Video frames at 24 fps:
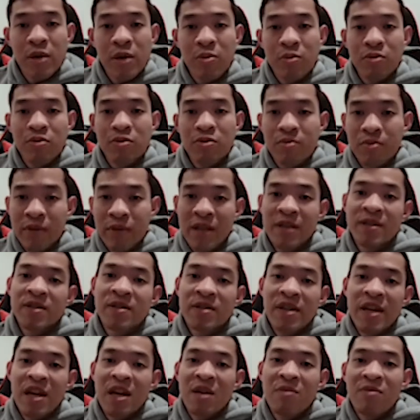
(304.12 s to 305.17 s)
to play this
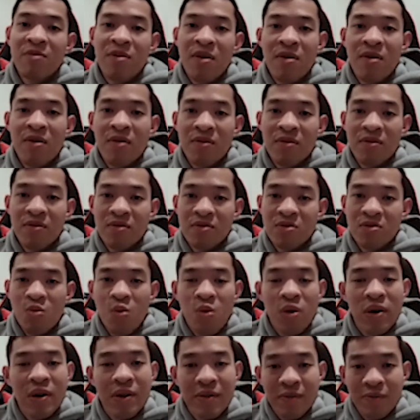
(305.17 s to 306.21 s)
game
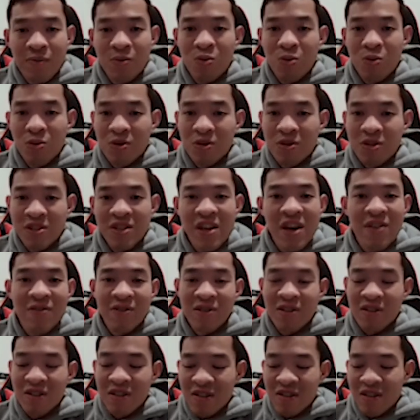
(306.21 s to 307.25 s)
24/7.
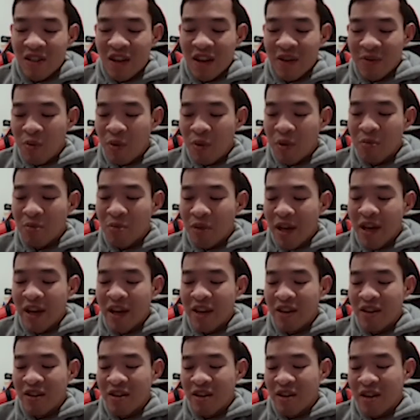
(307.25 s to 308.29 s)
I want to play it
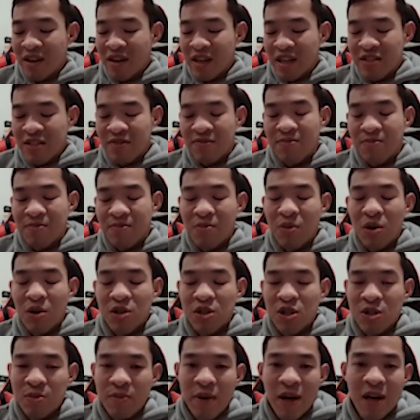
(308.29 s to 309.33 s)
as much as
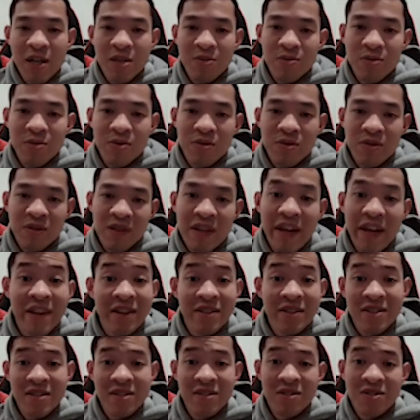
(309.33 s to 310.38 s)
possible. Let
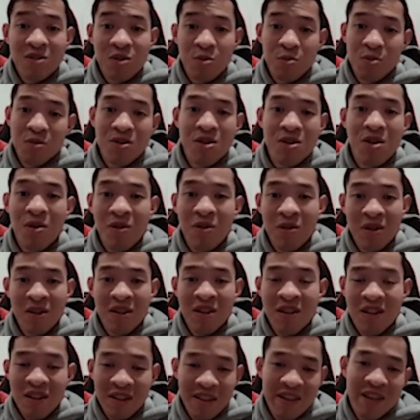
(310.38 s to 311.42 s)
us, Supercell,
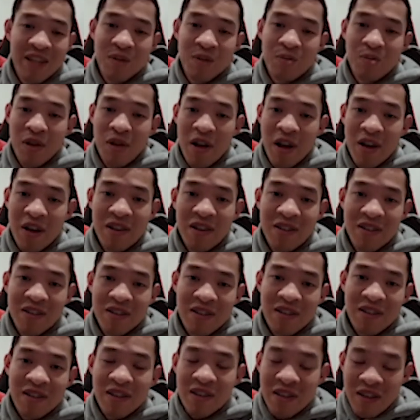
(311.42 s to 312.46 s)
let us play.
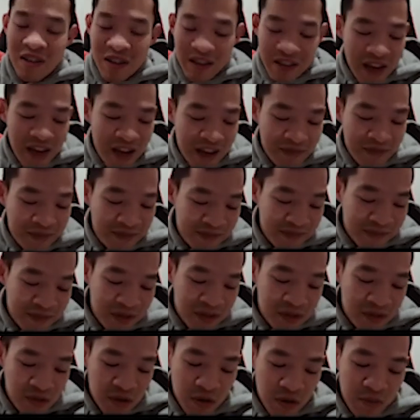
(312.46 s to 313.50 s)
Again,
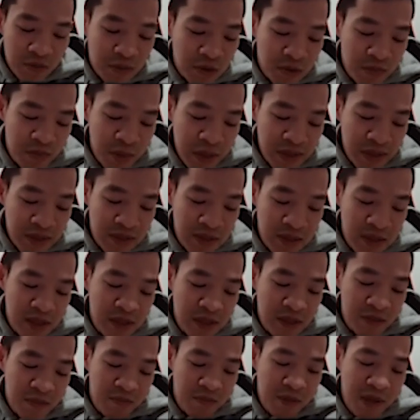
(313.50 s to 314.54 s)
so basically
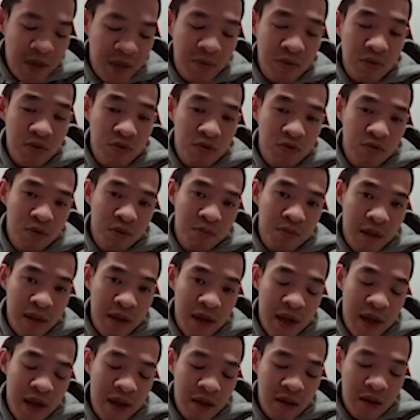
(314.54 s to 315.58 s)
being able to
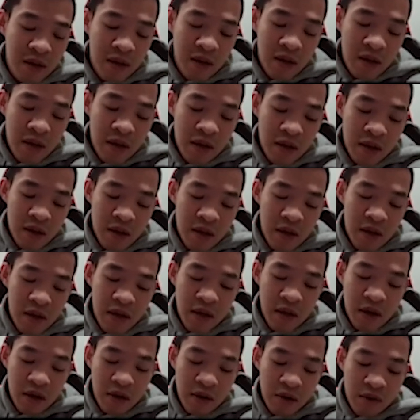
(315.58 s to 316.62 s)
replay
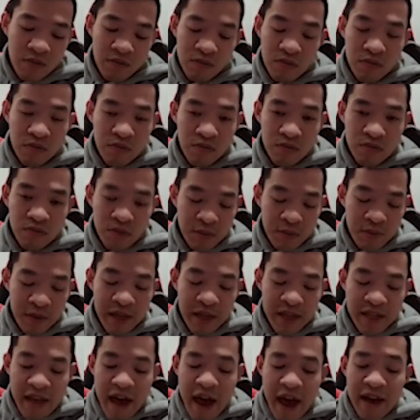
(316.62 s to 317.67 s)

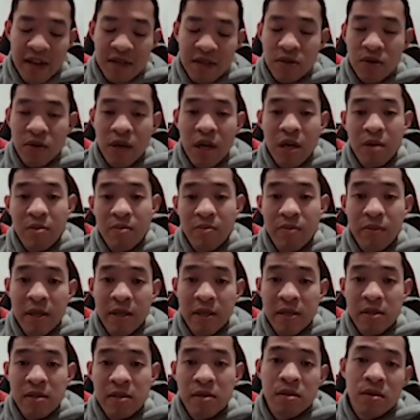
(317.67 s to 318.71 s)
attacks on enemy
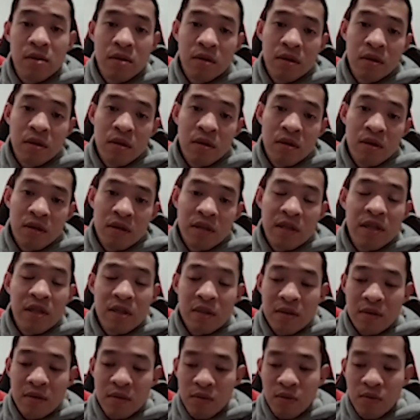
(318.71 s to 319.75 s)
bases is what I